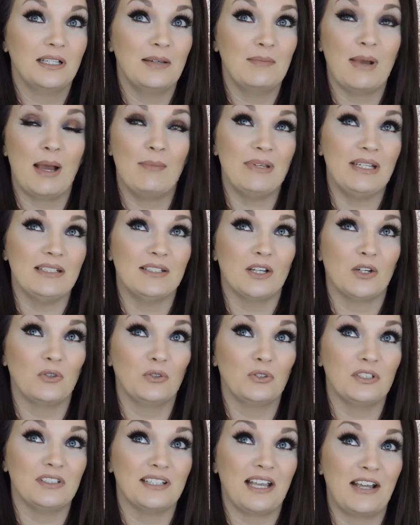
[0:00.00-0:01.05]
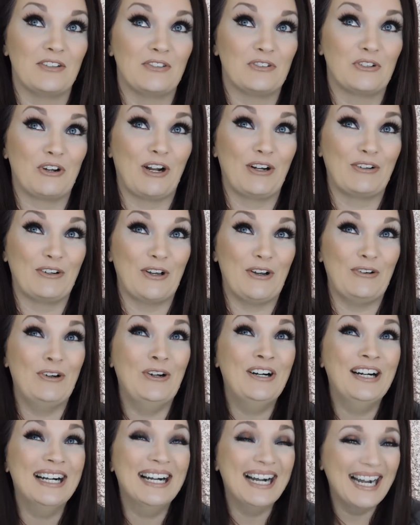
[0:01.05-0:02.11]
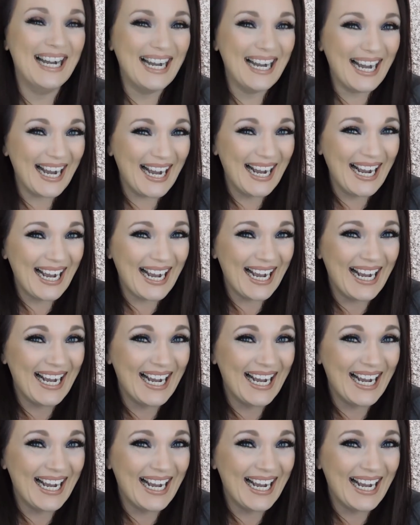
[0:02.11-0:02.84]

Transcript: it might be a total disaster. I don't know.